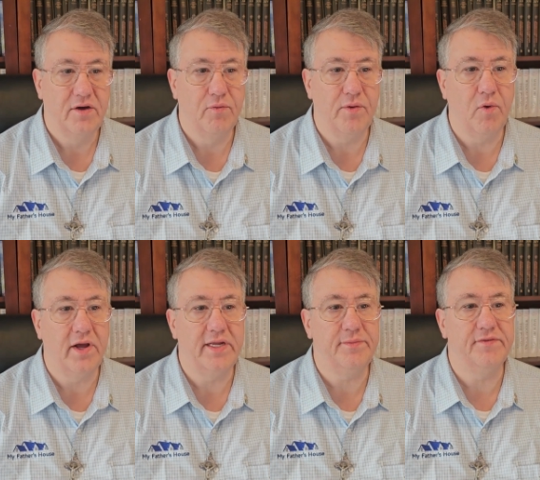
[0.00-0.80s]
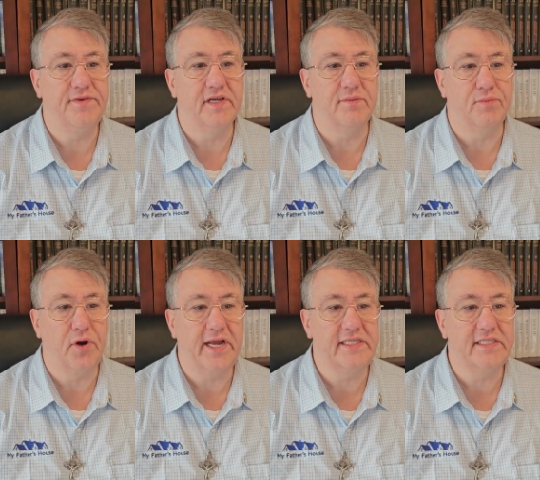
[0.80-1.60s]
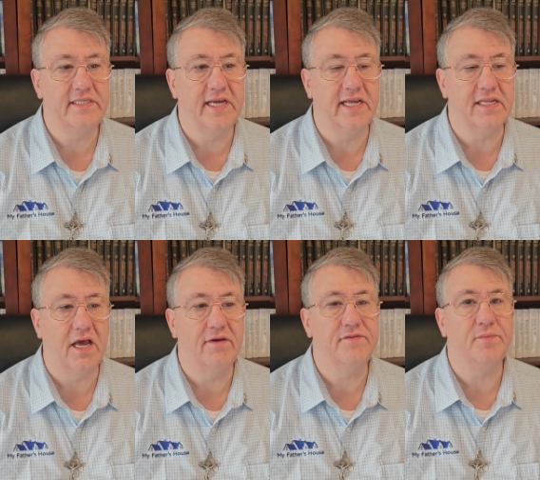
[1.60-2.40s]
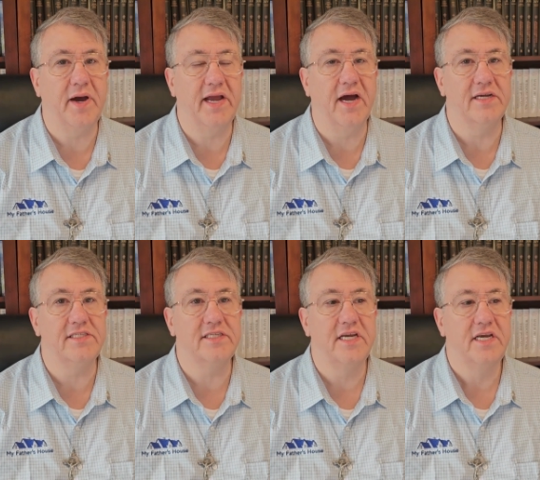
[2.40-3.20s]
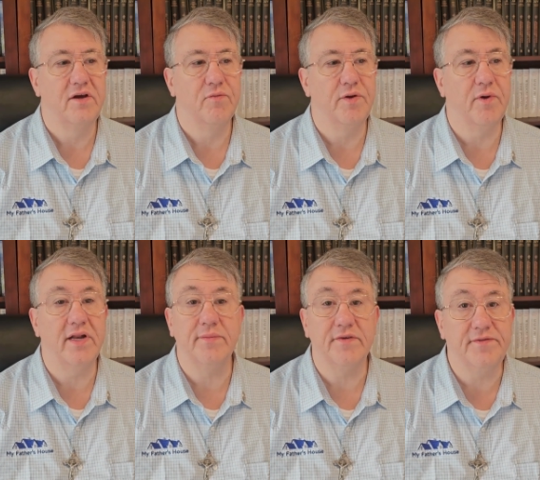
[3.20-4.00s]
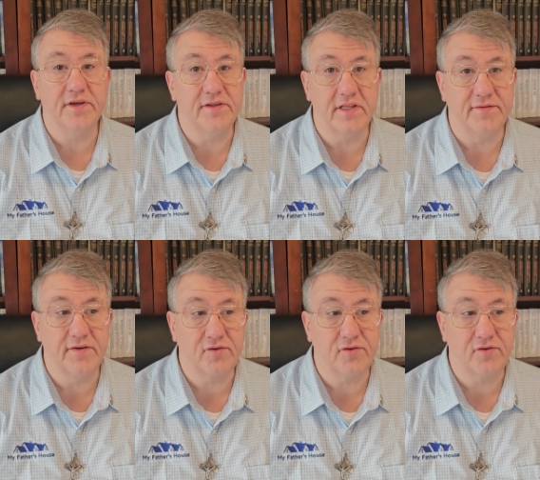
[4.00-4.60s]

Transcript: We want him to feel embraced and loved by us. We want him to feel the love of